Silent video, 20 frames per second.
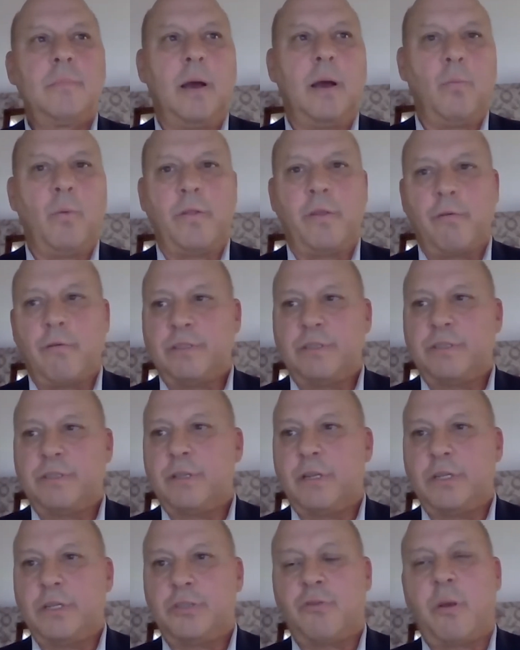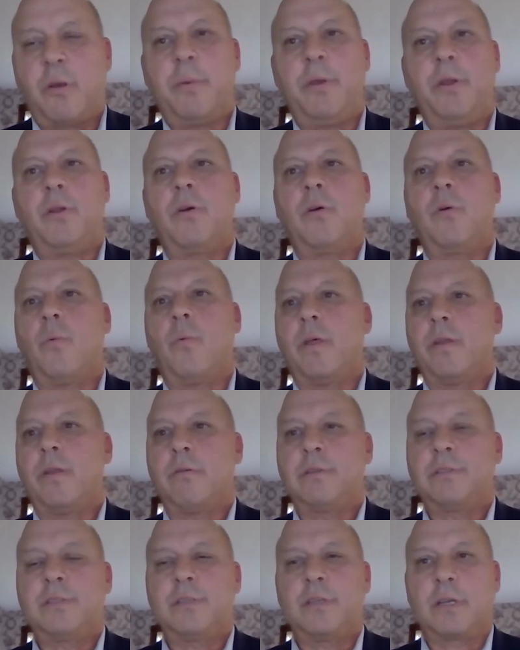whether it's a distributor,
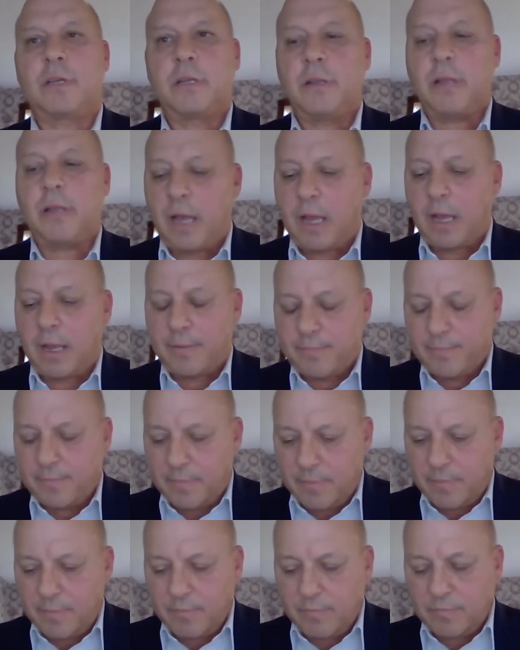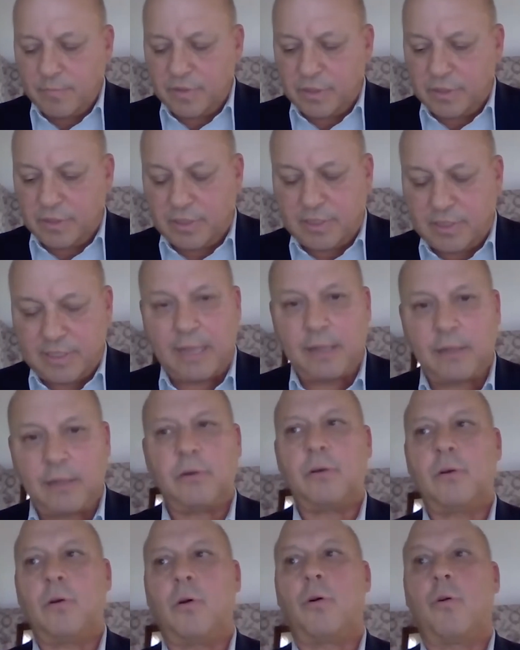whether it's the
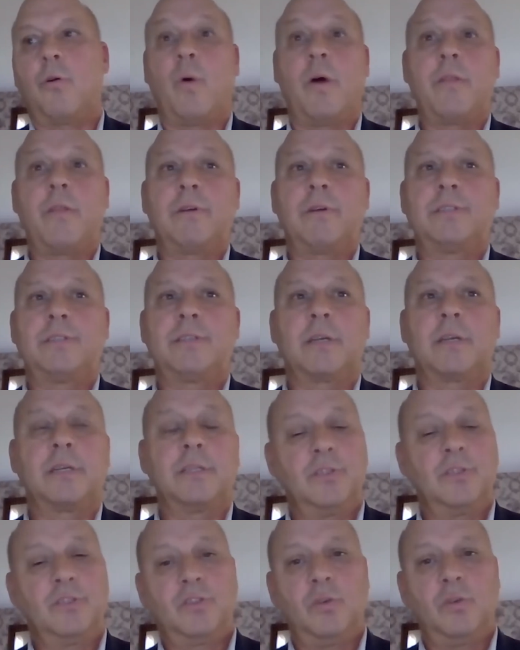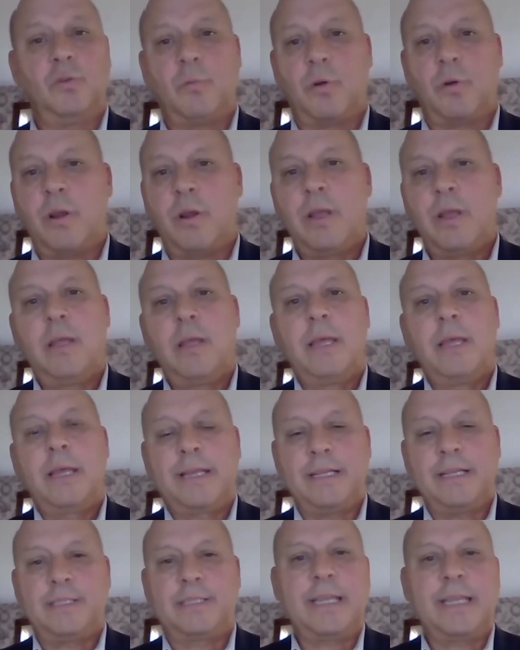seller, or whether it's the consumer,
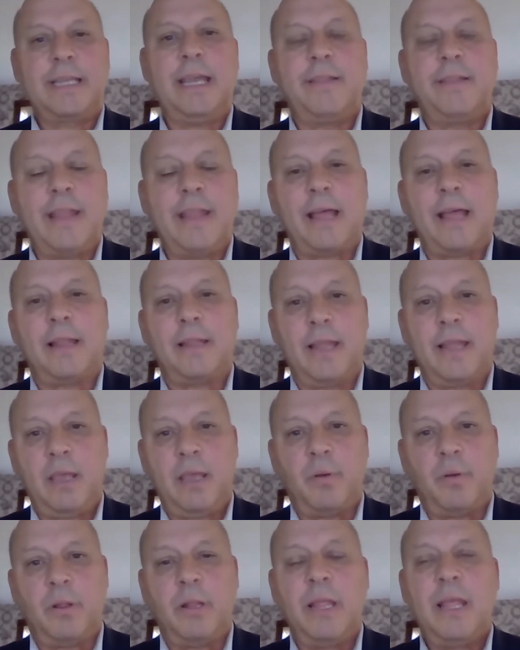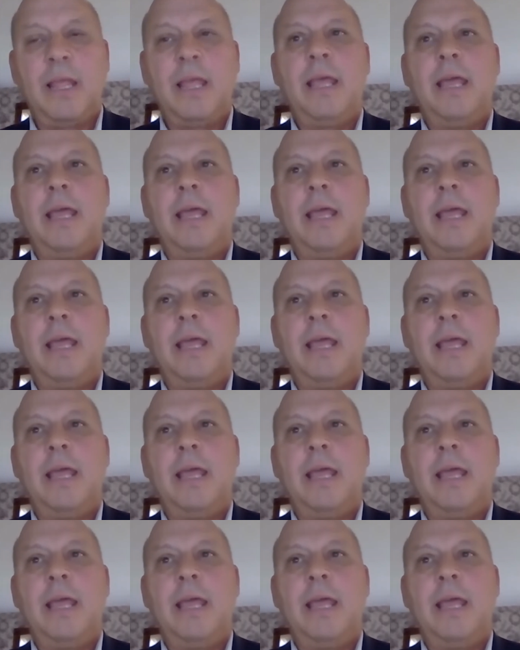can scan that label.